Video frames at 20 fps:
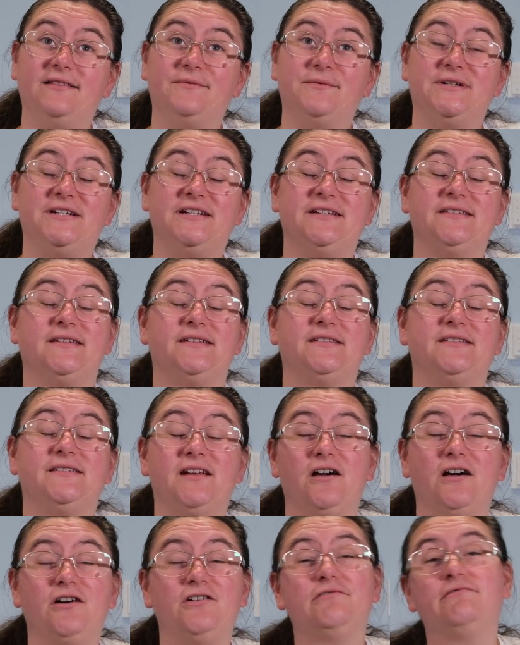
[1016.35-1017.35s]
which is a
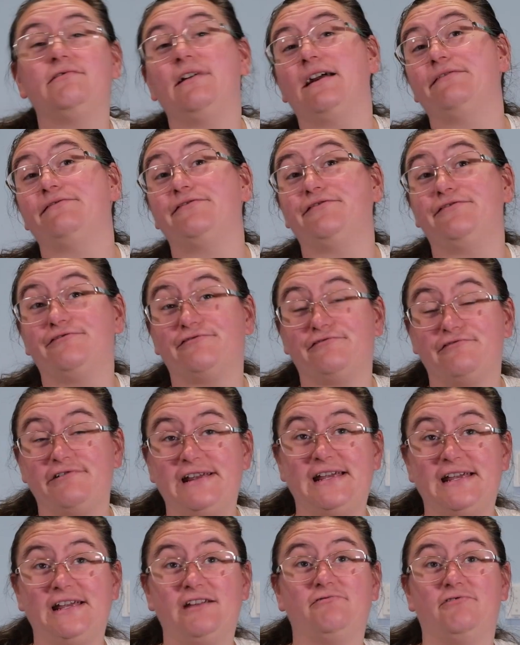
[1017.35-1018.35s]
Stylecraft
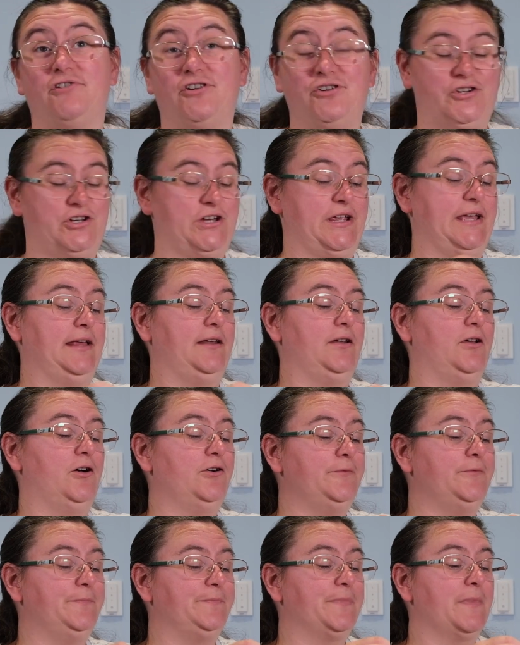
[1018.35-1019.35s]
free crochet along.